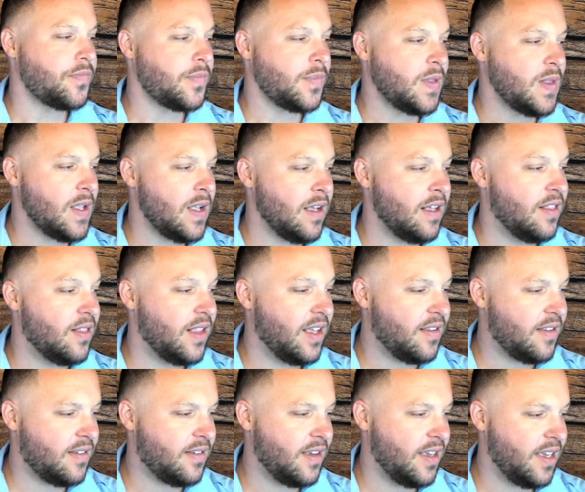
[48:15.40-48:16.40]
Let's
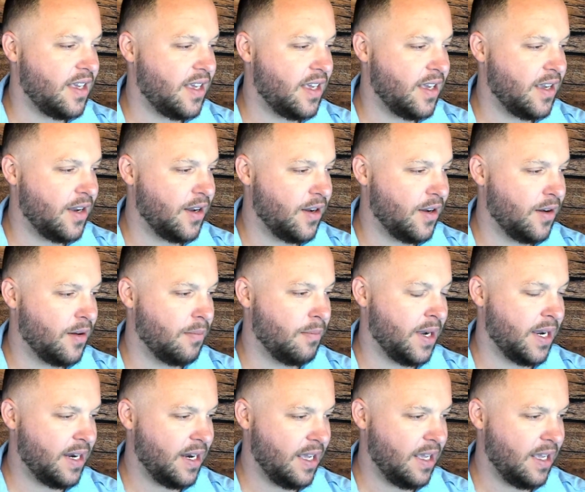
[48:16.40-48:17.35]
see here. My name.